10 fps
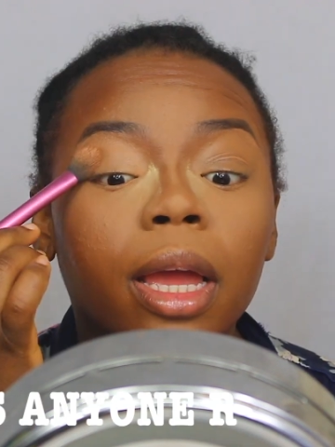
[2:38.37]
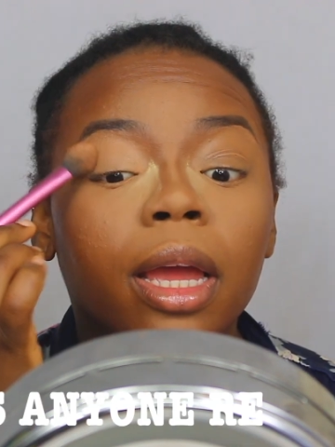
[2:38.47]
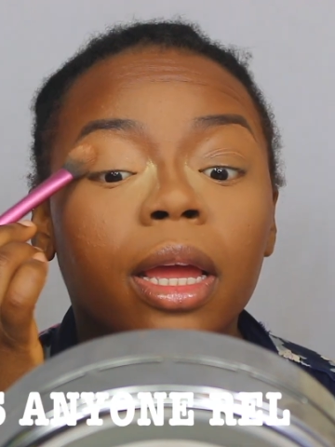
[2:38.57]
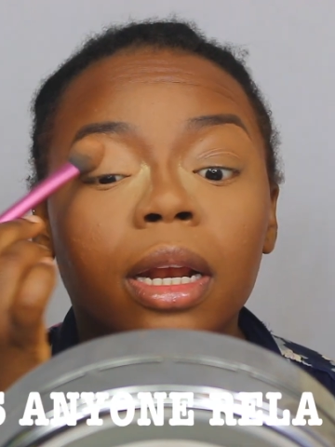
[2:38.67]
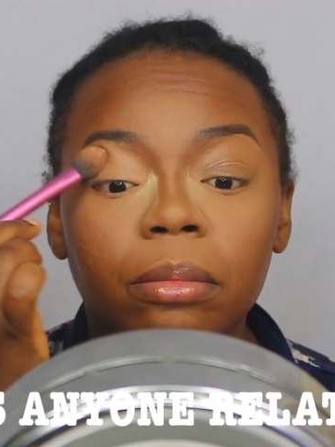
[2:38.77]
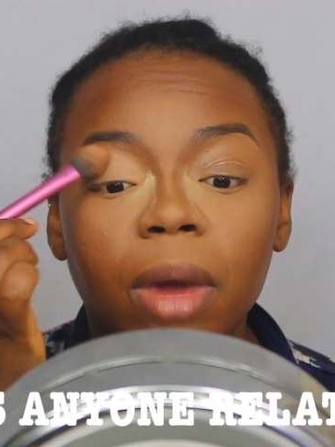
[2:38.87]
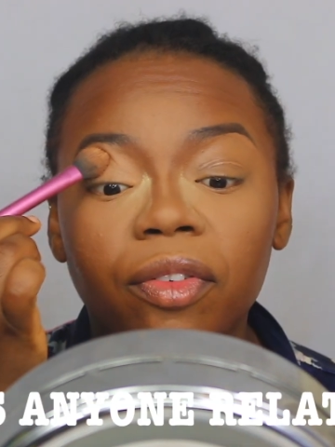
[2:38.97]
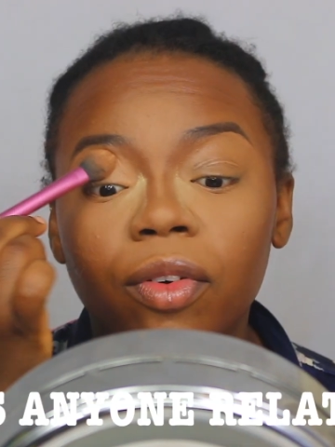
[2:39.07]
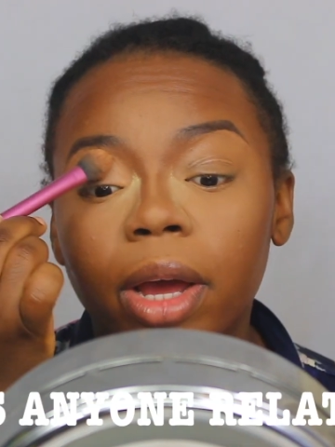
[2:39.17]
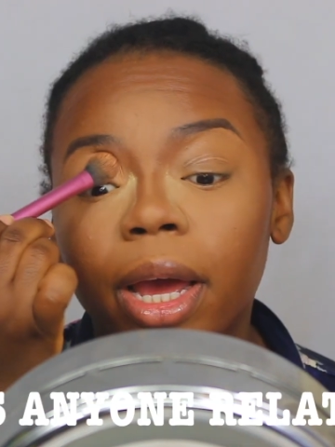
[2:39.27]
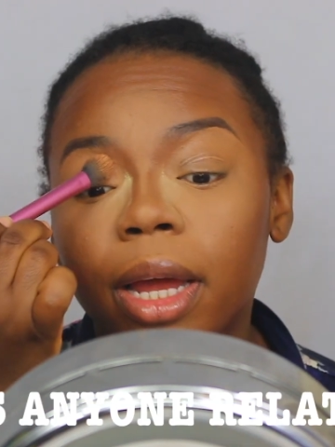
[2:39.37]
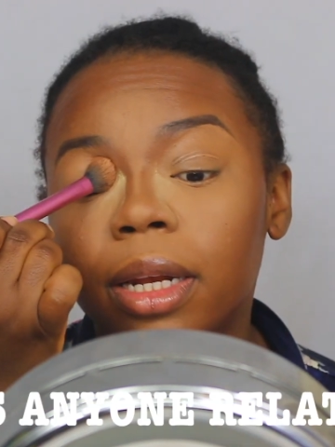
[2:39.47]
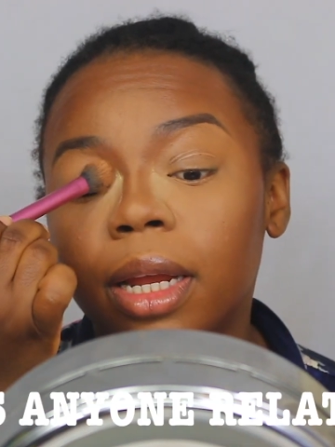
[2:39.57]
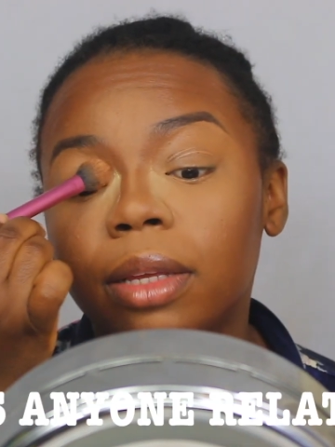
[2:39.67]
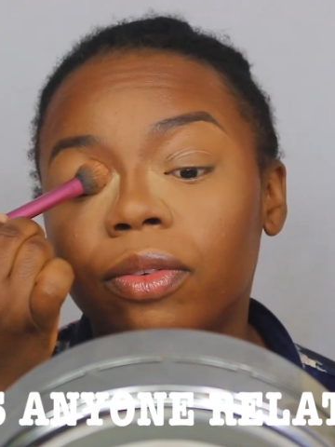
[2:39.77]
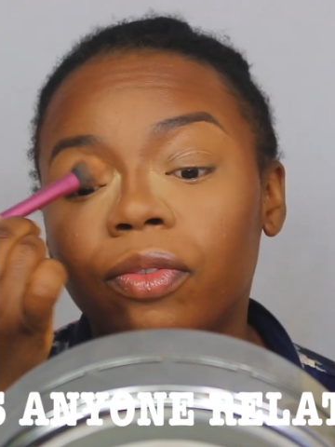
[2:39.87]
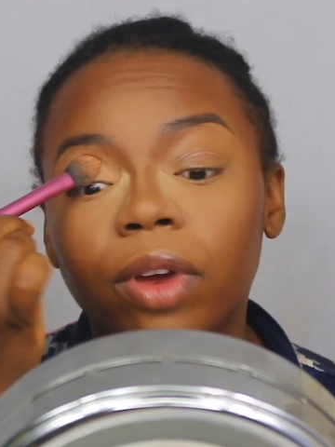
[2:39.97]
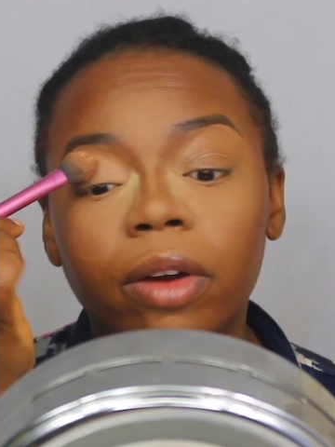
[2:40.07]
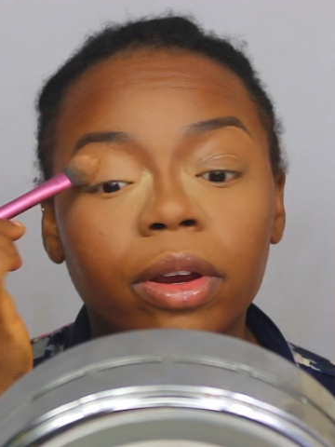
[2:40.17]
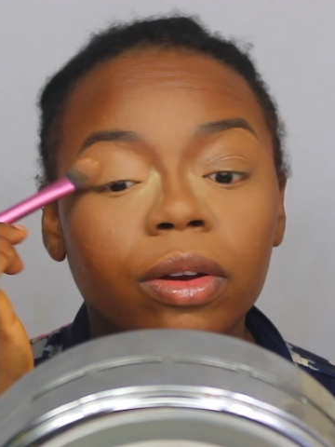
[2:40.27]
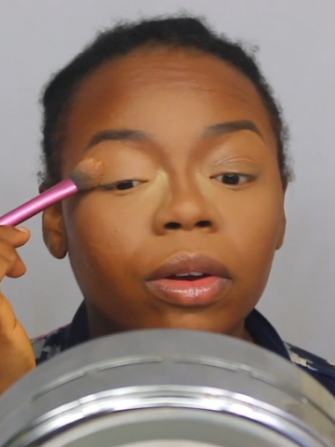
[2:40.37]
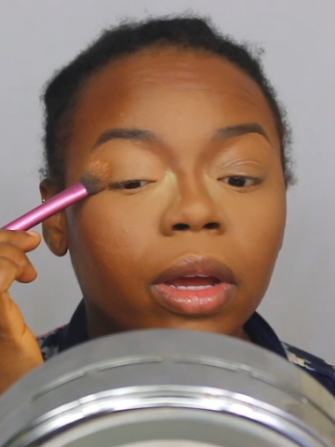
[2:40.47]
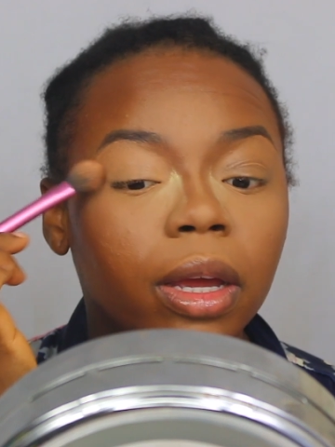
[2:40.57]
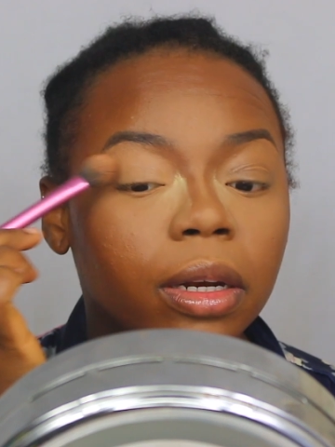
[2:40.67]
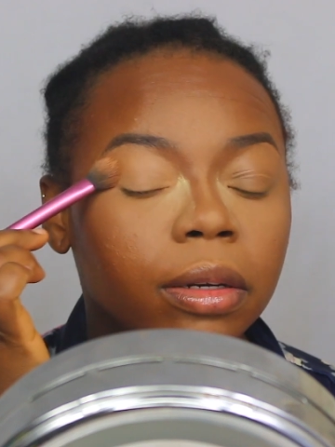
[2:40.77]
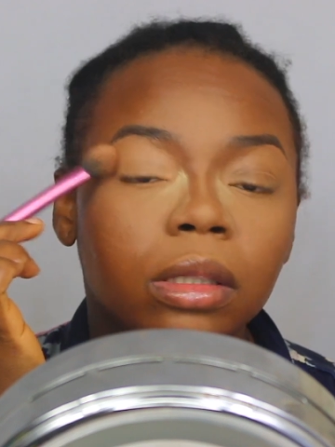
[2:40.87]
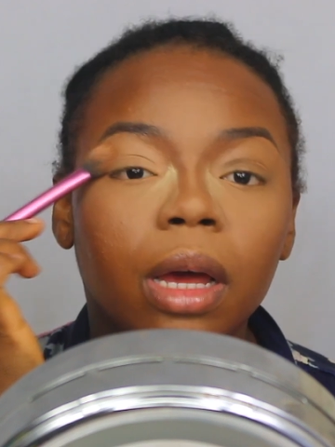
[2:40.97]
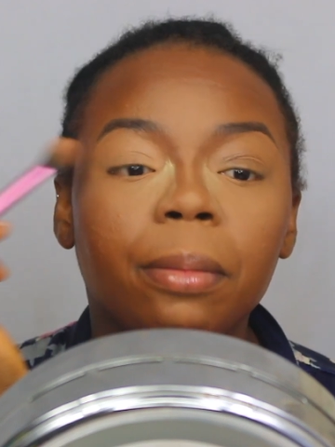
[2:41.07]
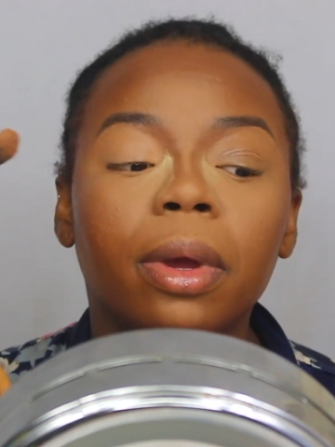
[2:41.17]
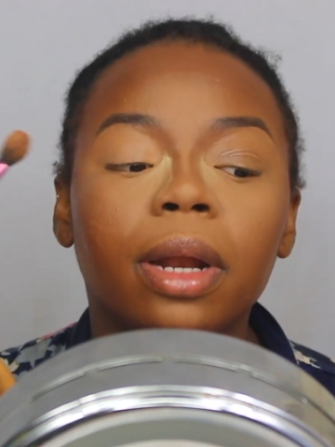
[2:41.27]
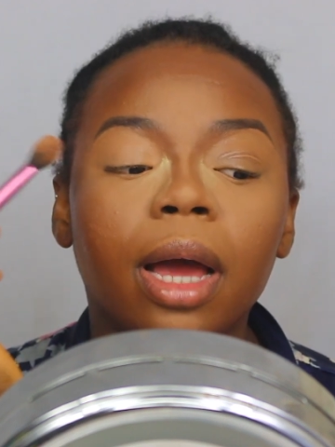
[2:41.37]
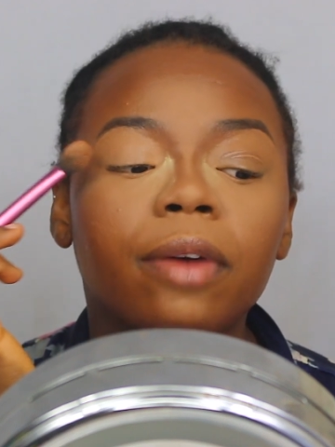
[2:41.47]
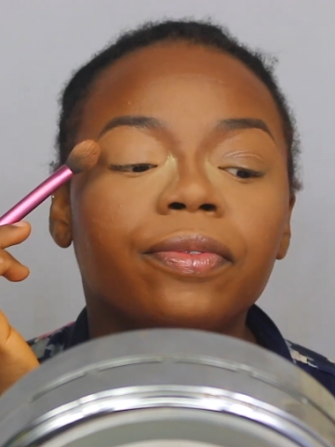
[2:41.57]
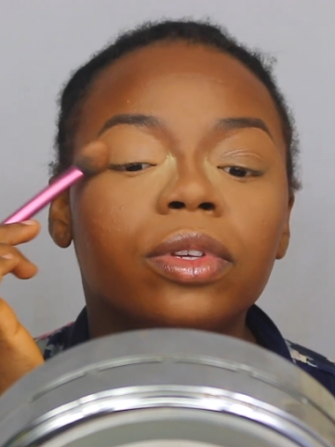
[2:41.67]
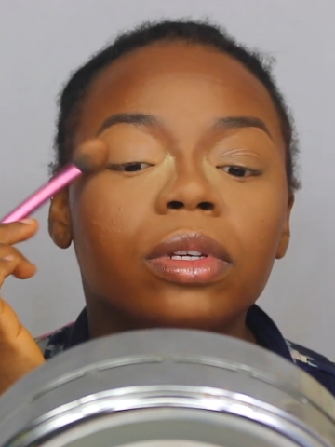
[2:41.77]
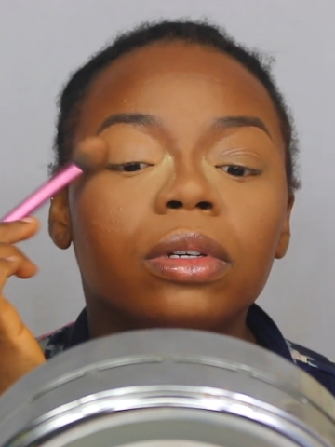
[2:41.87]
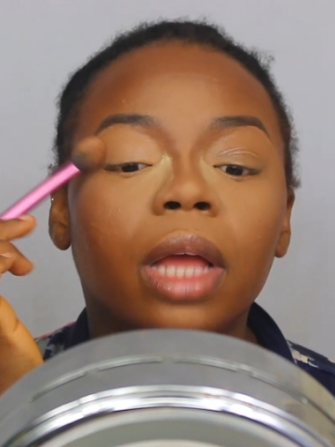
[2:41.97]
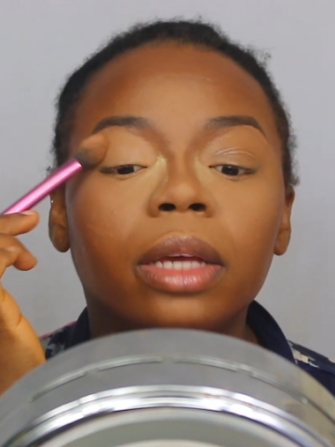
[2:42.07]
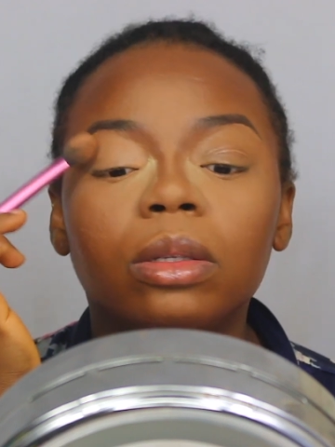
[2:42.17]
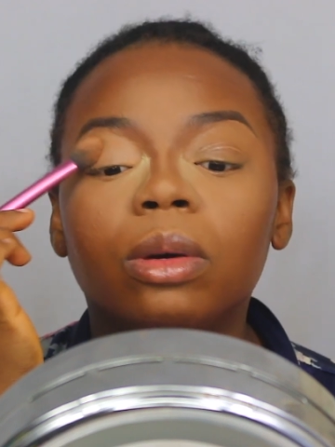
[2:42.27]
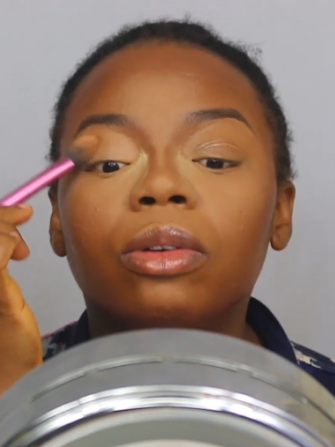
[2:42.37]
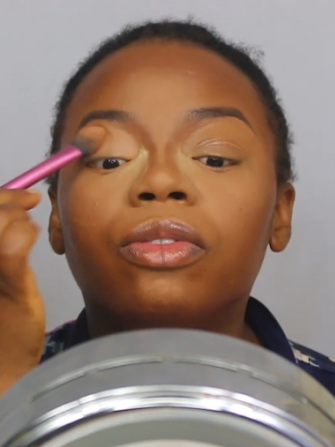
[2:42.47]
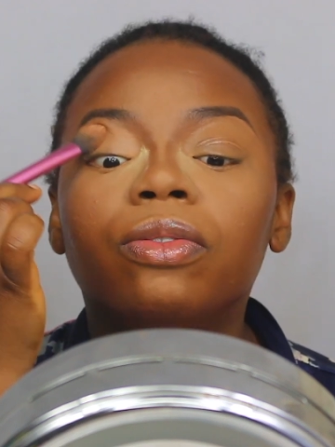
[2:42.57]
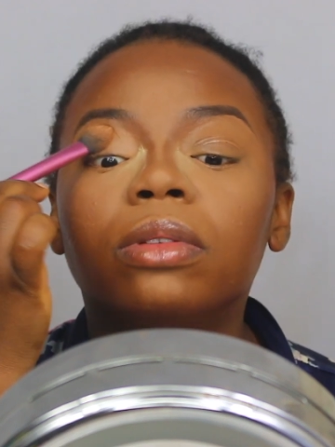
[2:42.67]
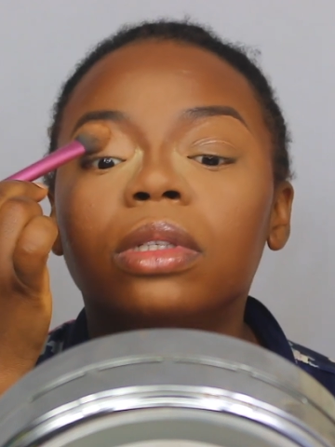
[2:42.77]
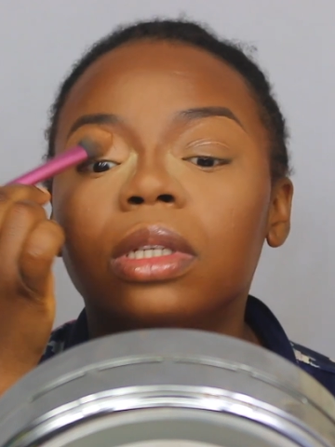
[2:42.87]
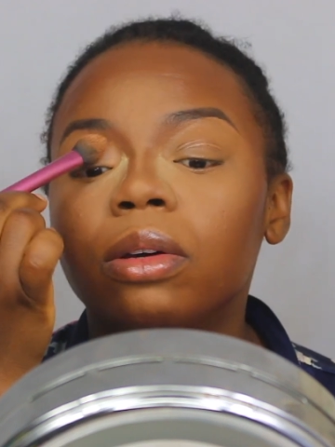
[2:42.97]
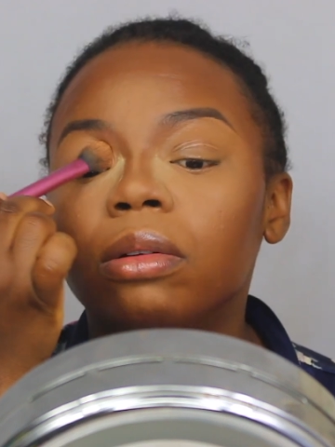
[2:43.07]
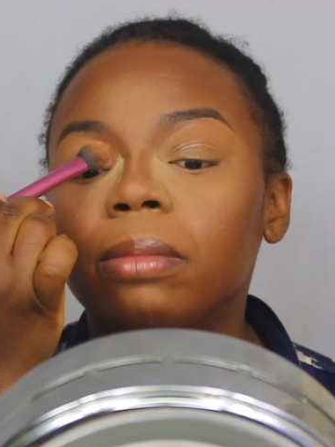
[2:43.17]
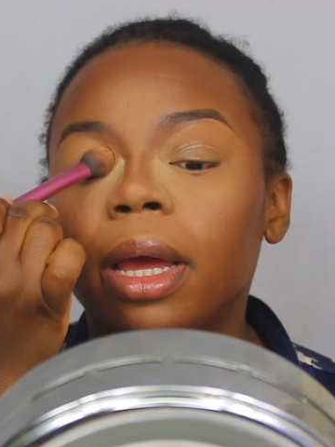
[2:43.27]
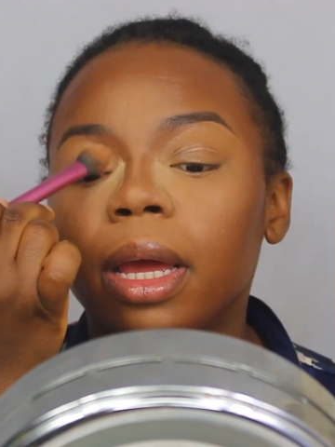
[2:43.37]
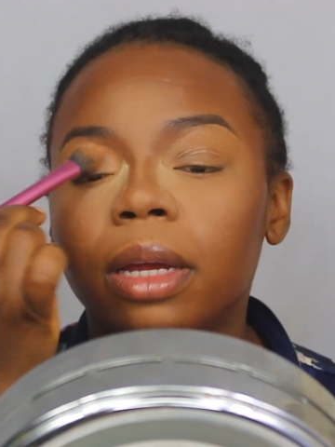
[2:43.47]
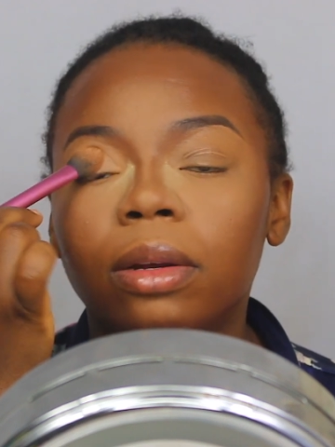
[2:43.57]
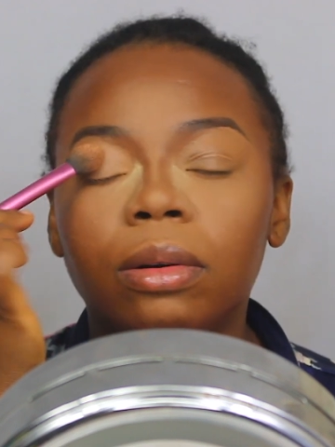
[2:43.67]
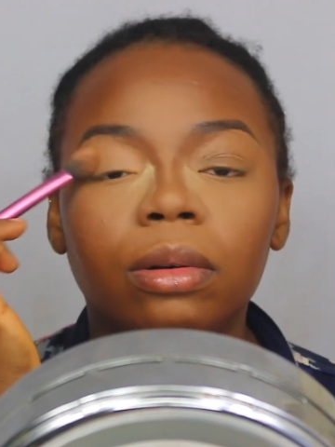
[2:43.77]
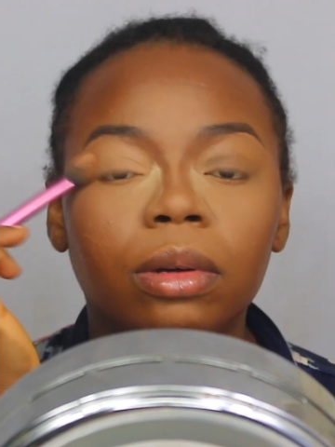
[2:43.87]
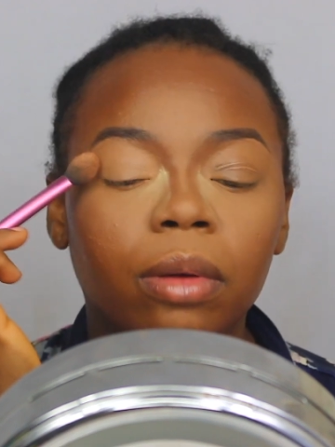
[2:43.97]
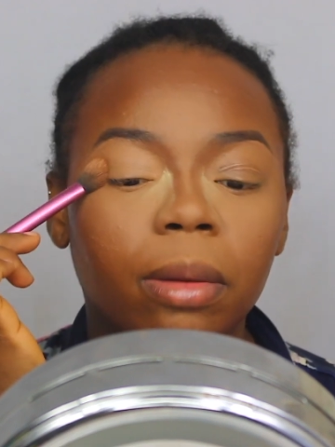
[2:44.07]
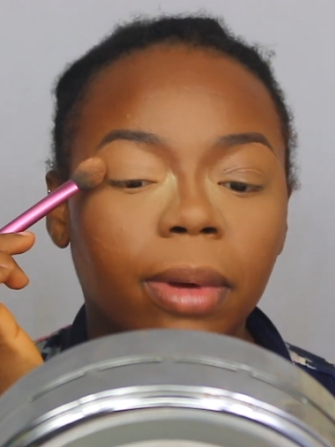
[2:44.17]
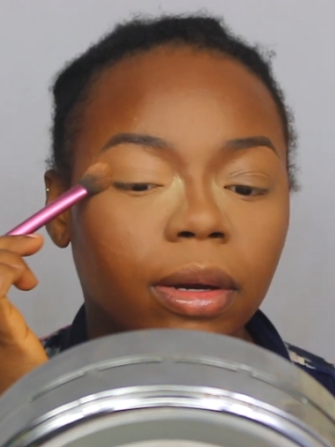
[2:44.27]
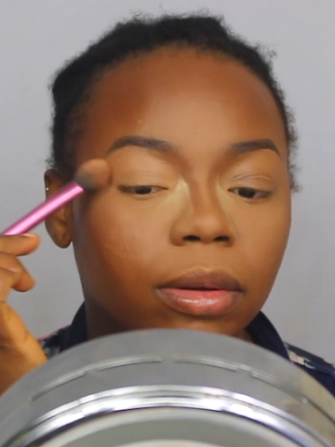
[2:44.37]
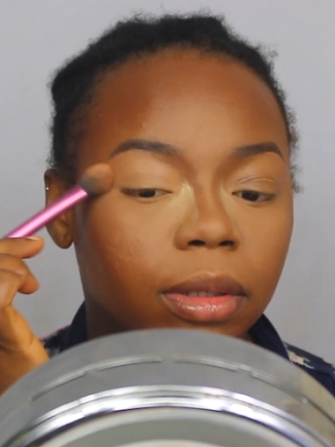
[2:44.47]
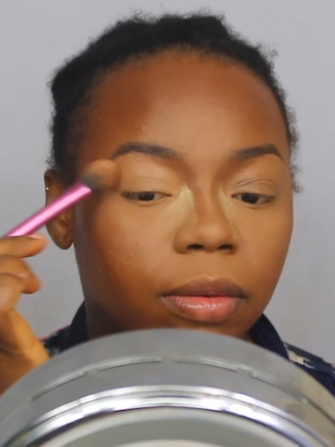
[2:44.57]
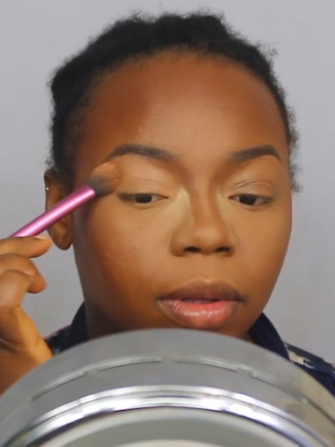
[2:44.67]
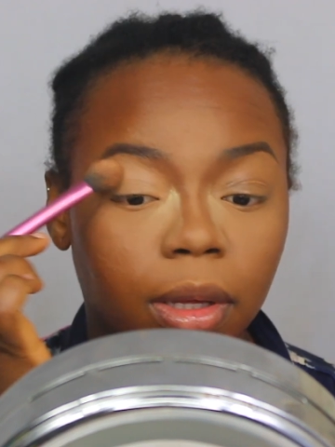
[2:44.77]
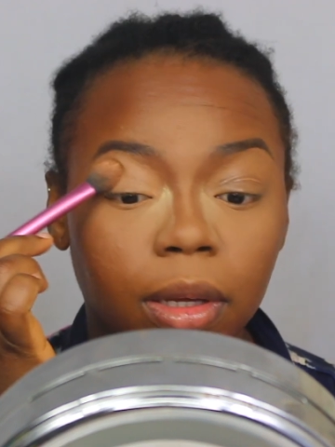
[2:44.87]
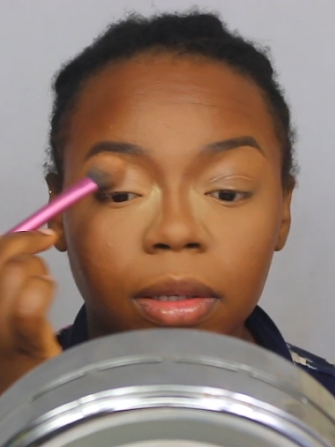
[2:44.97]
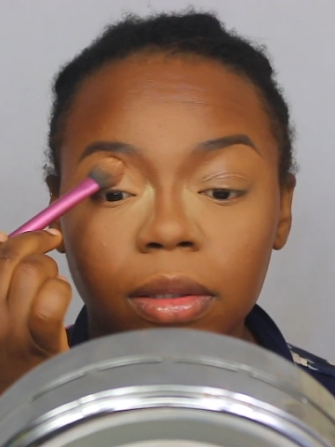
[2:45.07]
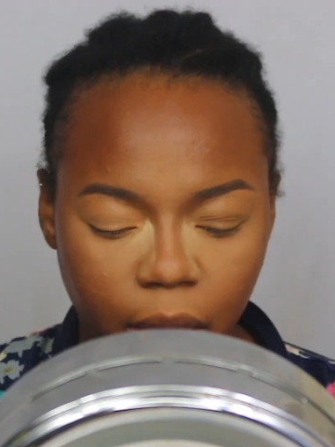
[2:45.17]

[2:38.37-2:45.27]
in my forehead, and that was very annoying. So I'm gonna have to like sort of tilt my head all the way backwards with it.